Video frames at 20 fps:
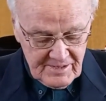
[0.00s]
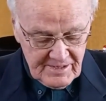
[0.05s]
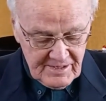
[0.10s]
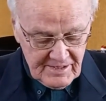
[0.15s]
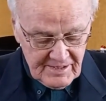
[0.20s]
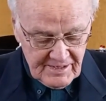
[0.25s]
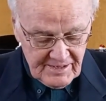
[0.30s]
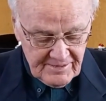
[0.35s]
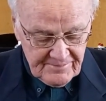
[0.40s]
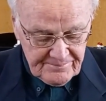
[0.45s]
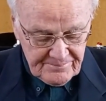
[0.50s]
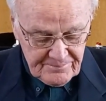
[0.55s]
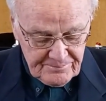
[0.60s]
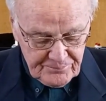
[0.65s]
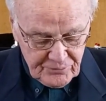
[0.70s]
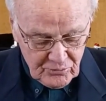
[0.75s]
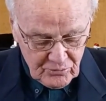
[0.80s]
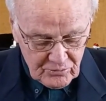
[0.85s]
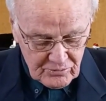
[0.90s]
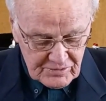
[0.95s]

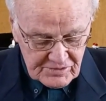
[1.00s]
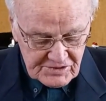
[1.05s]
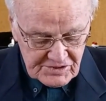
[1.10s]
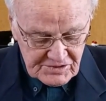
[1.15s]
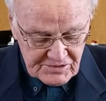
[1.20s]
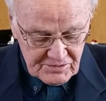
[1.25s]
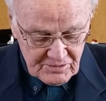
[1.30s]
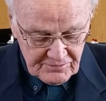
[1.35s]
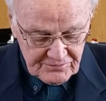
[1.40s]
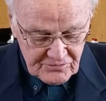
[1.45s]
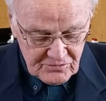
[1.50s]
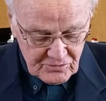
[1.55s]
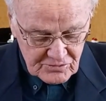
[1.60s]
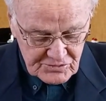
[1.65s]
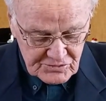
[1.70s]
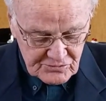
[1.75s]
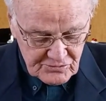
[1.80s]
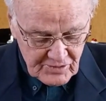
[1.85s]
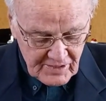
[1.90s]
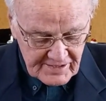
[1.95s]
Paul is, of
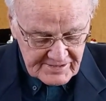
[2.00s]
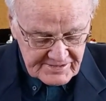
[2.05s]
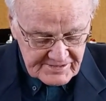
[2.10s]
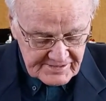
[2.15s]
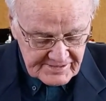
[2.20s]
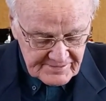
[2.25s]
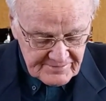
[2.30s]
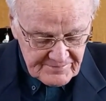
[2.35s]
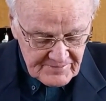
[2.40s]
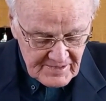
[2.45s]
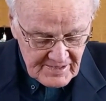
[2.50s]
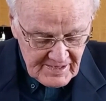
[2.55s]
course, writing,